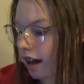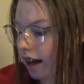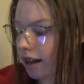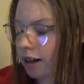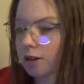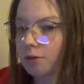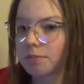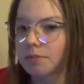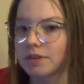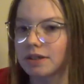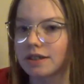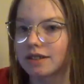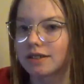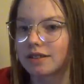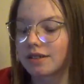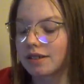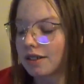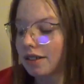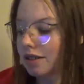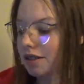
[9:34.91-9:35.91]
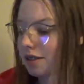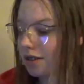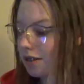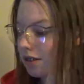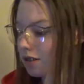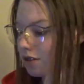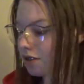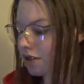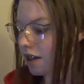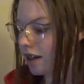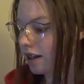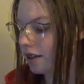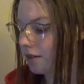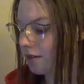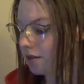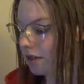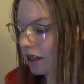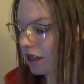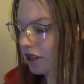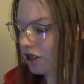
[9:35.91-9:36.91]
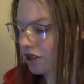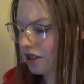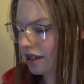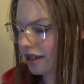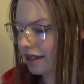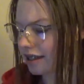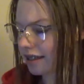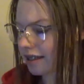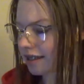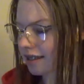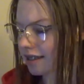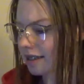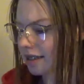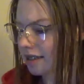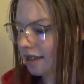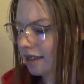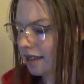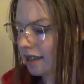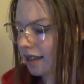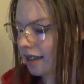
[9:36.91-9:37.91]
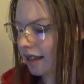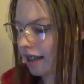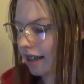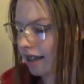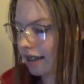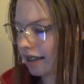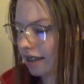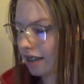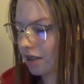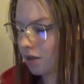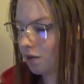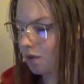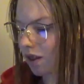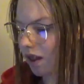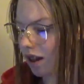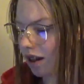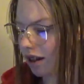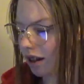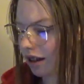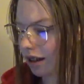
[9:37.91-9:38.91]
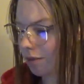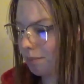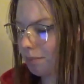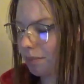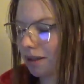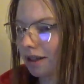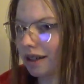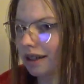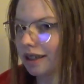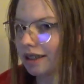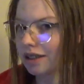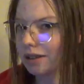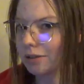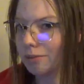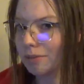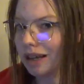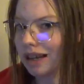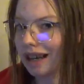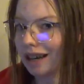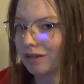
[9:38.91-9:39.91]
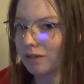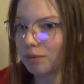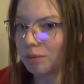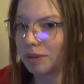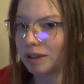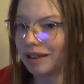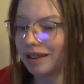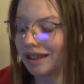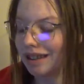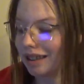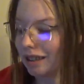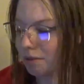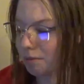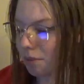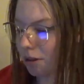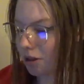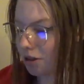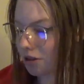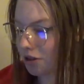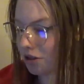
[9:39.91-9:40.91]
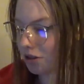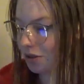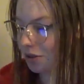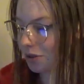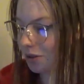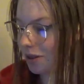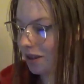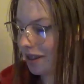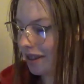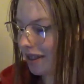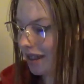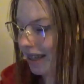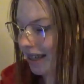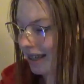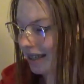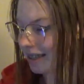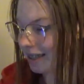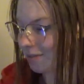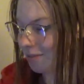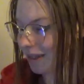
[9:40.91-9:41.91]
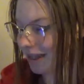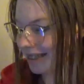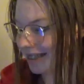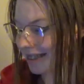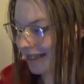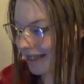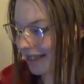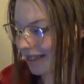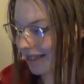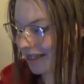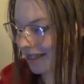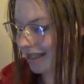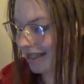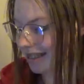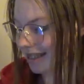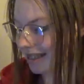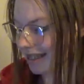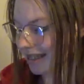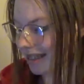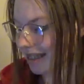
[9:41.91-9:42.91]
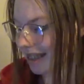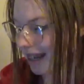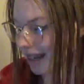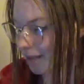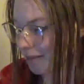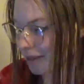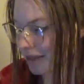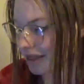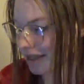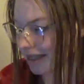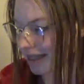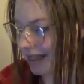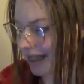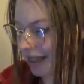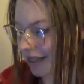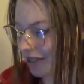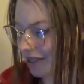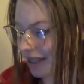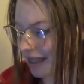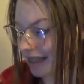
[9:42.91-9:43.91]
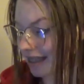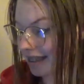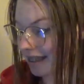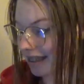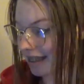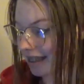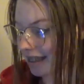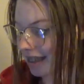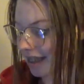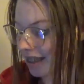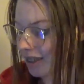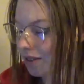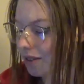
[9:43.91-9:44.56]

hope to try and finish this in this vlog, but there may have to be a part 2 depending on how much I can actually get done.